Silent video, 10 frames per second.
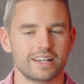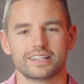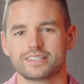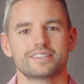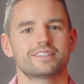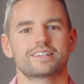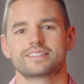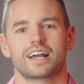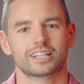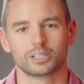This is
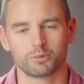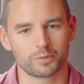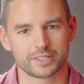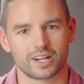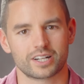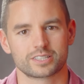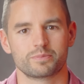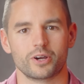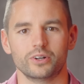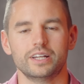exactly what we talked
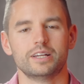about.